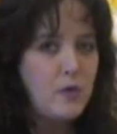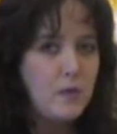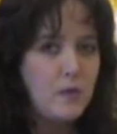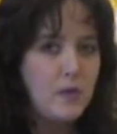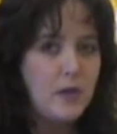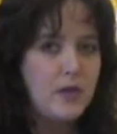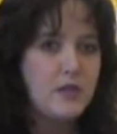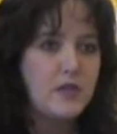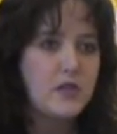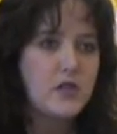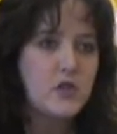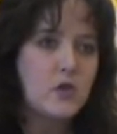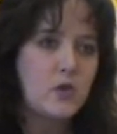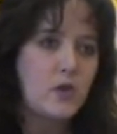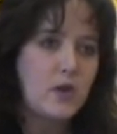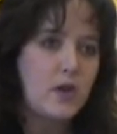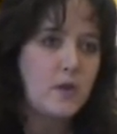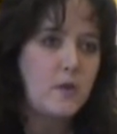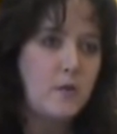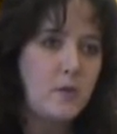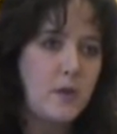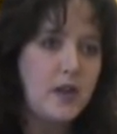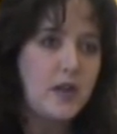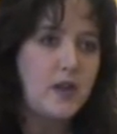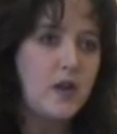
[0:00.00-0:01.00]
we read the
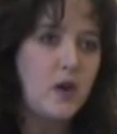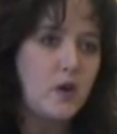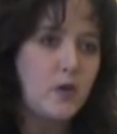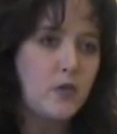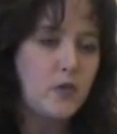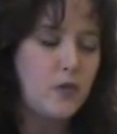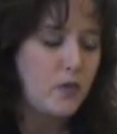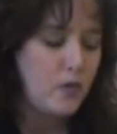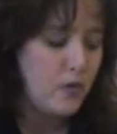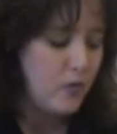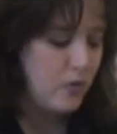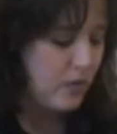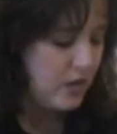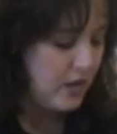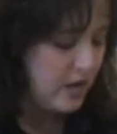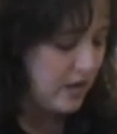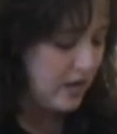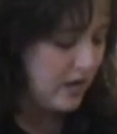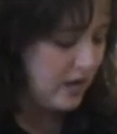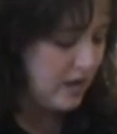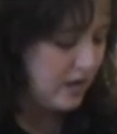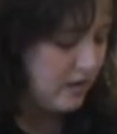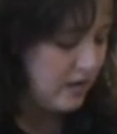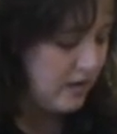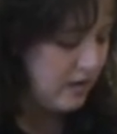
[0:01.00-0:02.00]
story, we go through
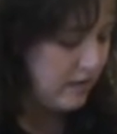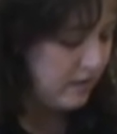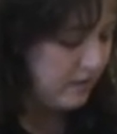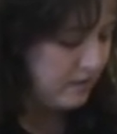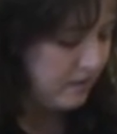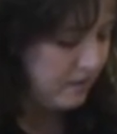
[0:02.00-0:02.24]
the